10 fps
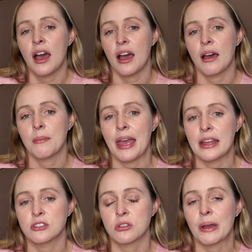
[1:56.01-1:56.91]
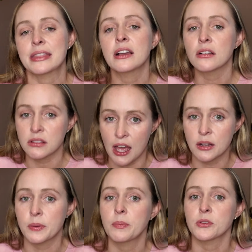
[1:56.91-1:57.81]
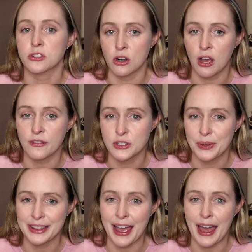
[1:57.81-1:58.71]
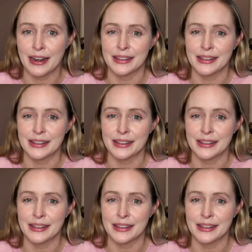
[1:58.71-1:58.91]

And so I think a lot of people start off doing that,